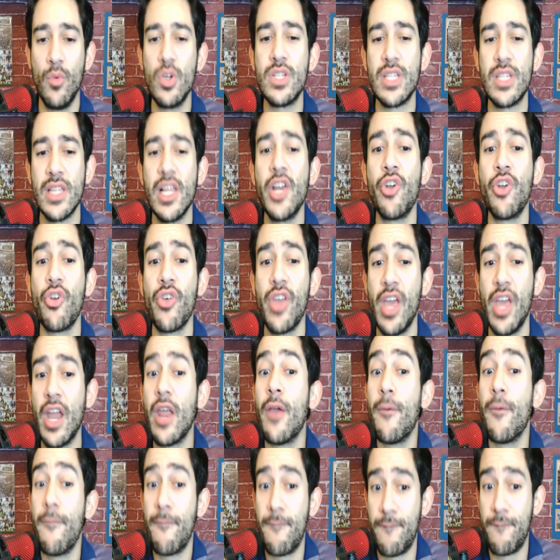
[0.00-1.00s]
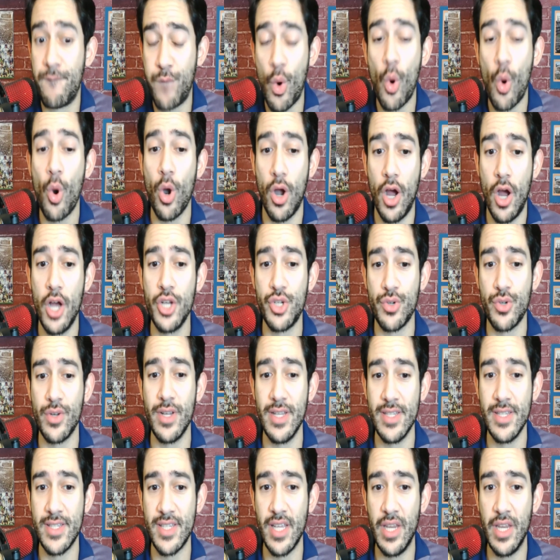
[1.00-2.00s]
was literally hitting
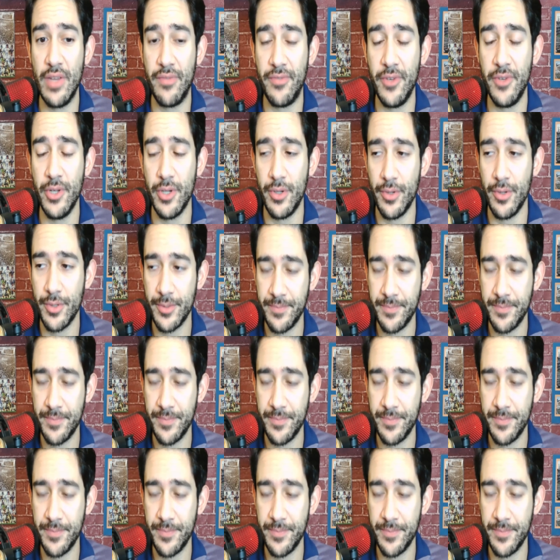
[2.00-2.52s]
.400 in Citi Field.